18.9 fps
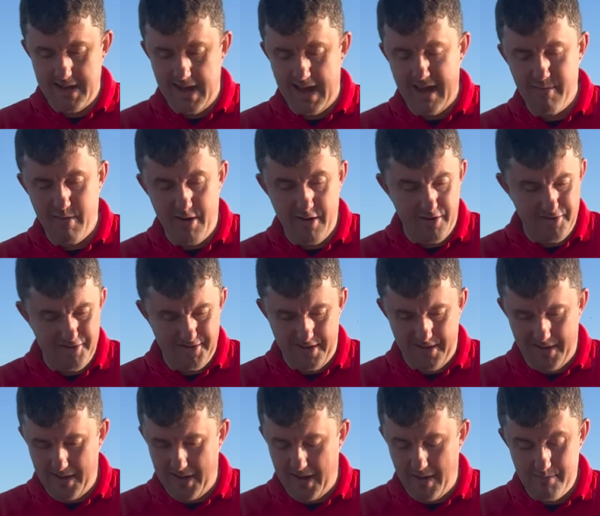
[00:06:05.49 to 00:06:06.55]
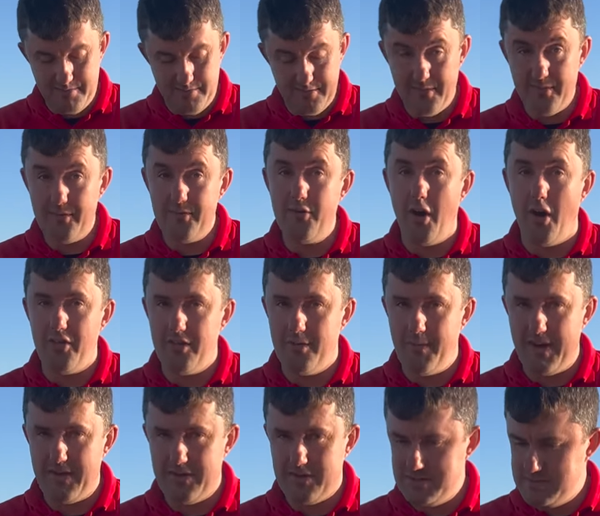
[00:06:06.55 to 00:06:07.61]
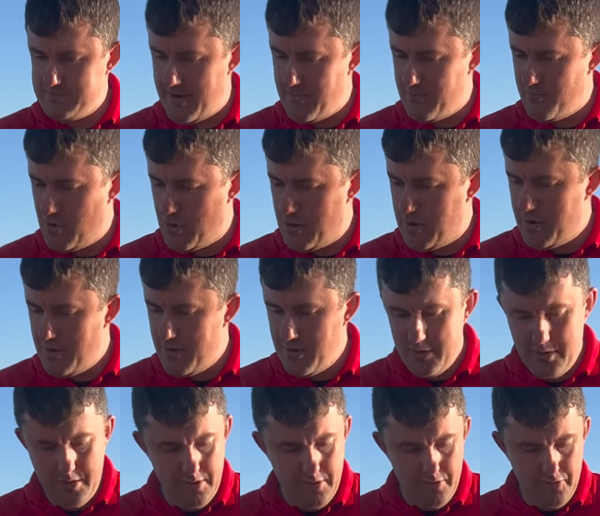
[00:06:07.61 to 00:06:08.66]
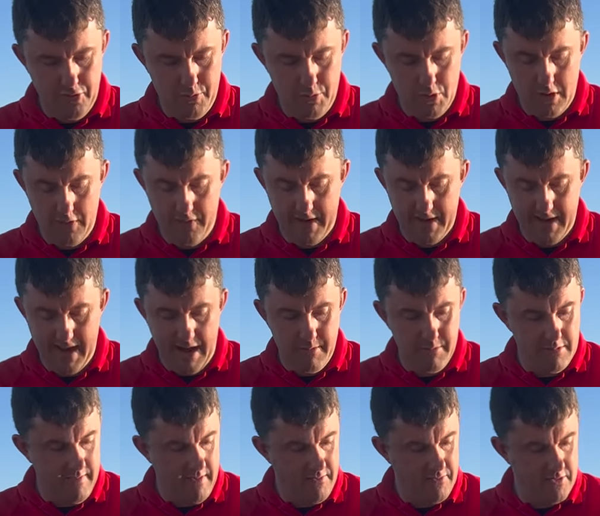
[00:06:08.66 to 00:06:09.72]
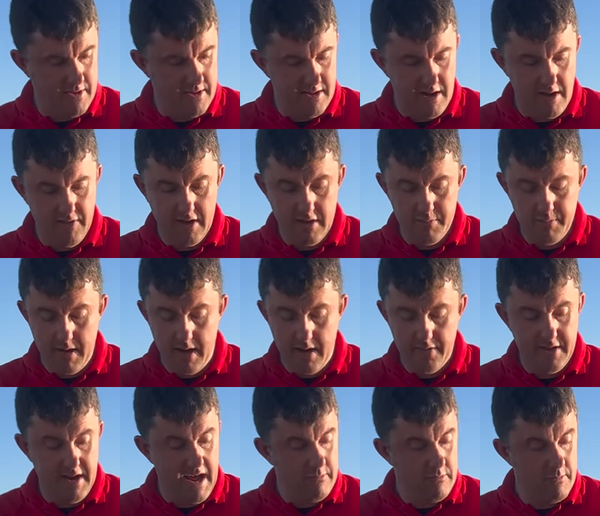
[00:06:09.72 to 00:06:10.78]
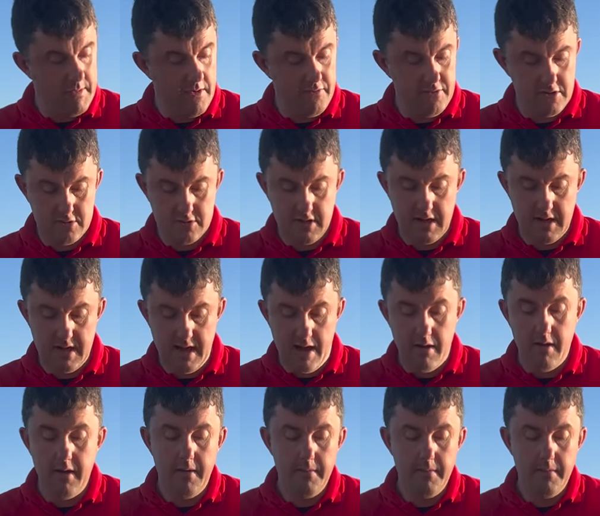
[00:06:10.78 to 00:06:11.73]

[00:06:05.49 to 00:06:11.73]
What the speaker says: name on because I'm not the best at remembering specific names of everything like this, but the name will be on the screen now.